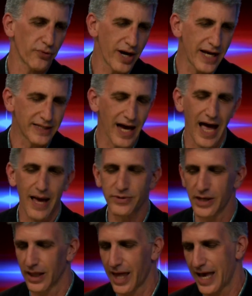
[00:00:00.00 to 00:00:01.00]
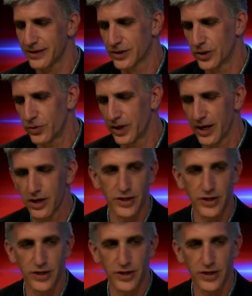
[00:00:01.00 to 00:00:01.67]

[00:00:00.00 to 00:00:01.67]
3 times in the last 2 years.